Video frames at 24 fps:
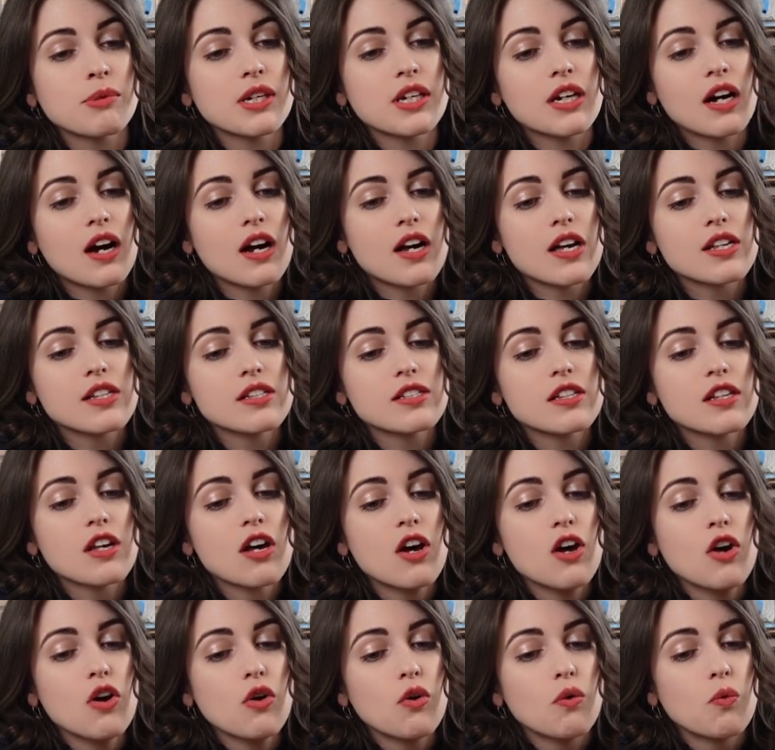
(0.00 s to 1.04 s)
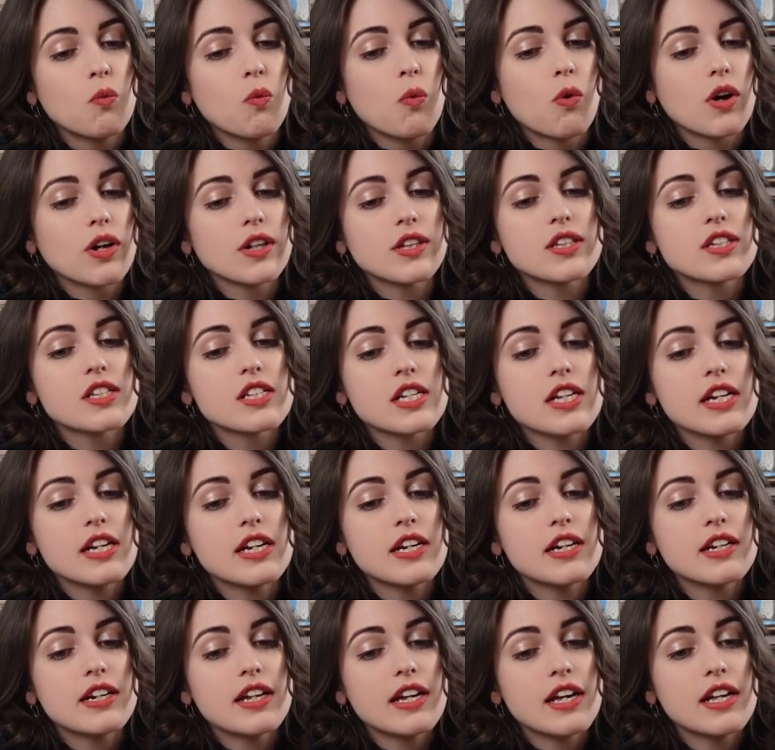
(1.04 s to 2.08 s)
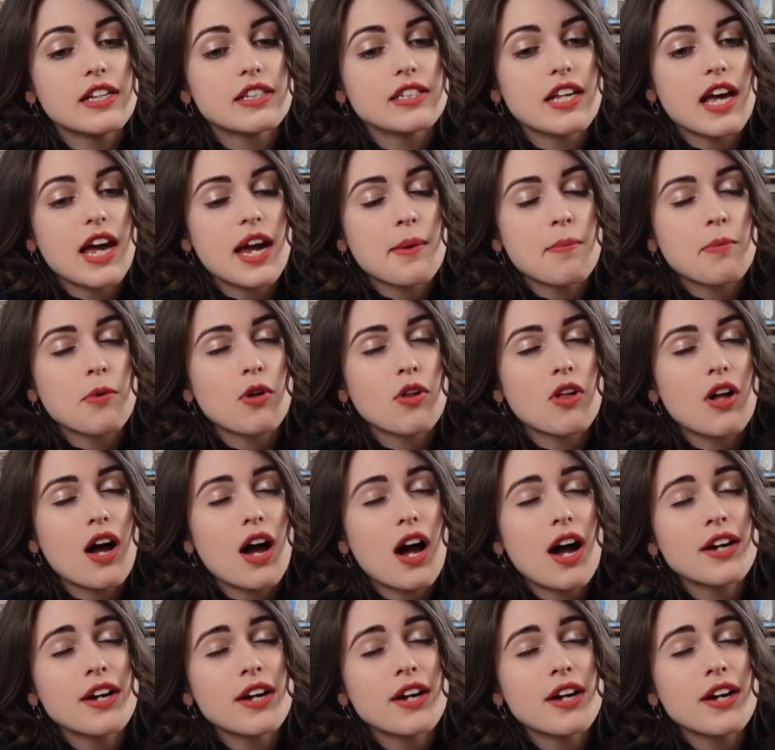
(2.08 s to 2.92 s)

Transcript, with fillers: because once it hits April,